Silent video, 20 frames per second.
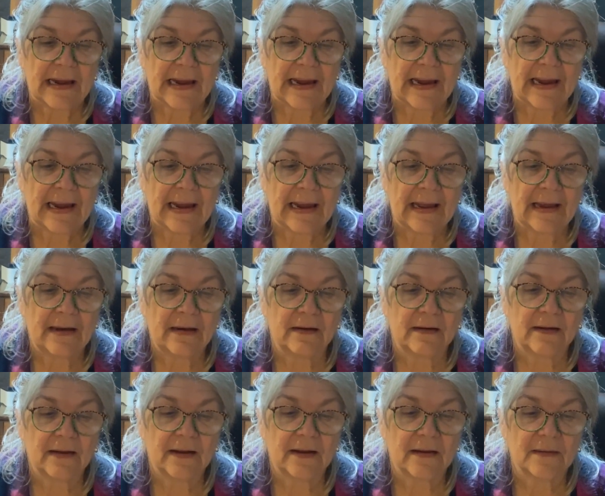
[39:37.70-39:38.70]
And
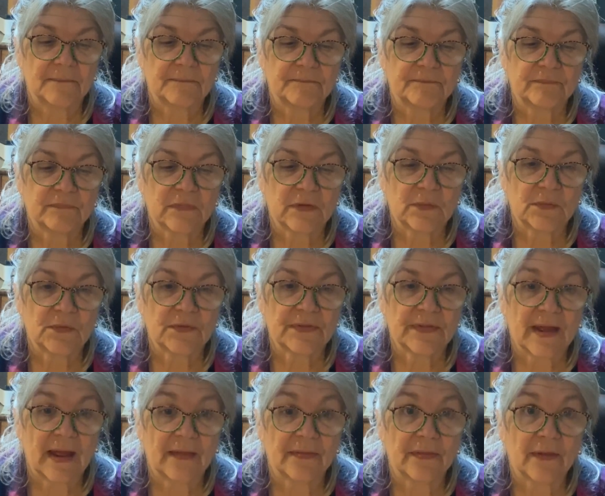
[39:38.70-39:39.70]
with
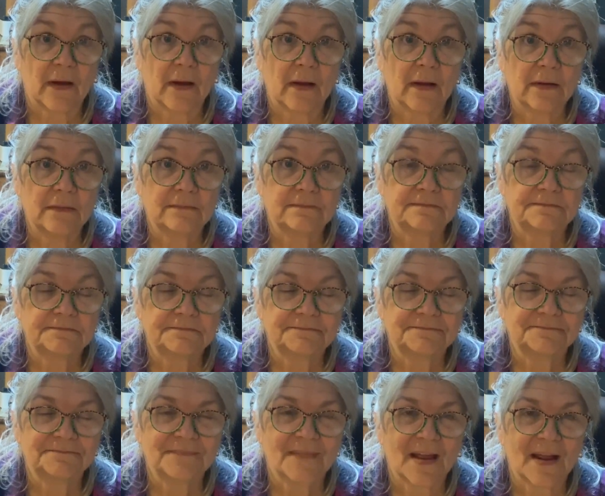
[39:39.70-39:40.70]
that thought,
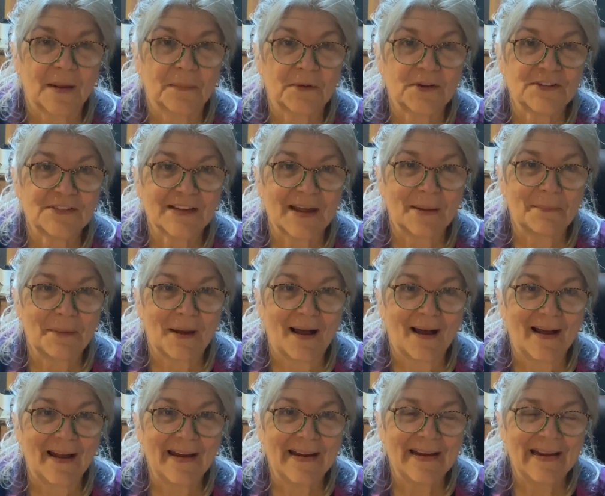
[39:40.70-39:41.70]
I'm going to say
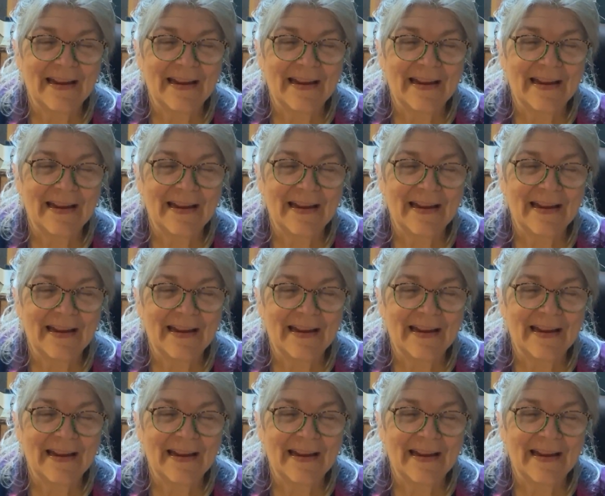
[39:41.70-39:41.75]
bye.